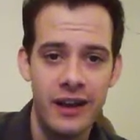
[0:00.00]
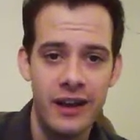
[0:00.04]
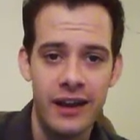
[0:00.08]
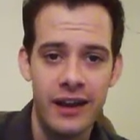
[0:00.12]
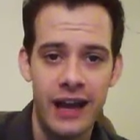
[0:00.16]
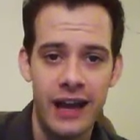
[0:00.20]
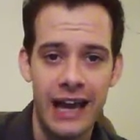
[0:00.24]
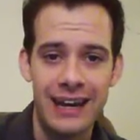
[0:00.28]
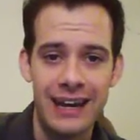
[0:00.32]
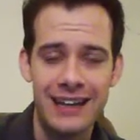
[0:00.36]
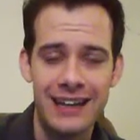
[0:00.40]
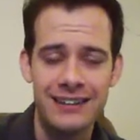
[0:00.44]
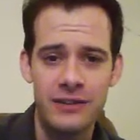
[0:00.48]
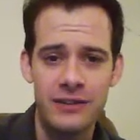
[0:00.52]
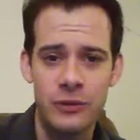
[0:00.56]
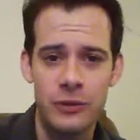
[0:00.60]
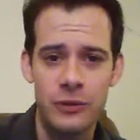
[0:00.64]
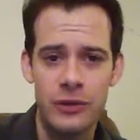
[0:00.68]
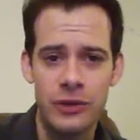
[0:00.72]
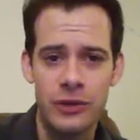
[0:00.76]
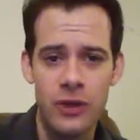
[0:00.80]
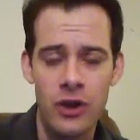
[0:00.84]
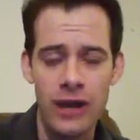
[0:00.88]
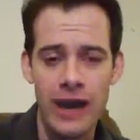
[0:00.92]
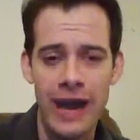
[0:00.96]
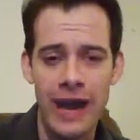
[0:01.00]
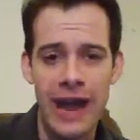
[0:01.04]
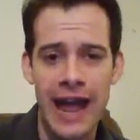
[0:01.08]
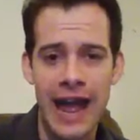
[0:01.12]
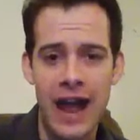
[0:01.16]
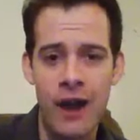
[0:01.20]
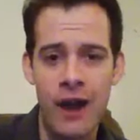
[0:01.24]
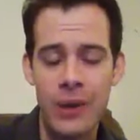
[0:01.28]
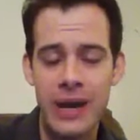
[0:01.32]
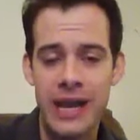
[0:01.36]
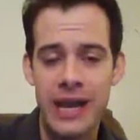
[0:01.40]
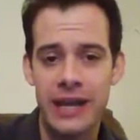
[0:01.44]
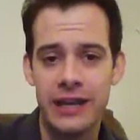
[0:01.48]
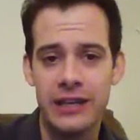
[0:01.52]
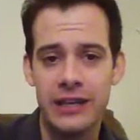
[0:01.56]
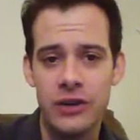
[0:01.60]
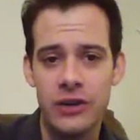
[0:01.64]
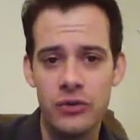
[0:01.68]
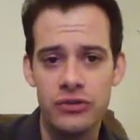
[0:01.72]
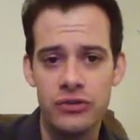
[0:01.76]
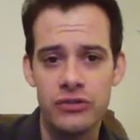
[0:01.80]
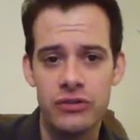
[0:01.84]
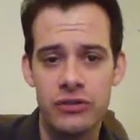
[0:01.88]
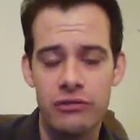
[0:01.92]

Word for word: I'd like to look at how we can use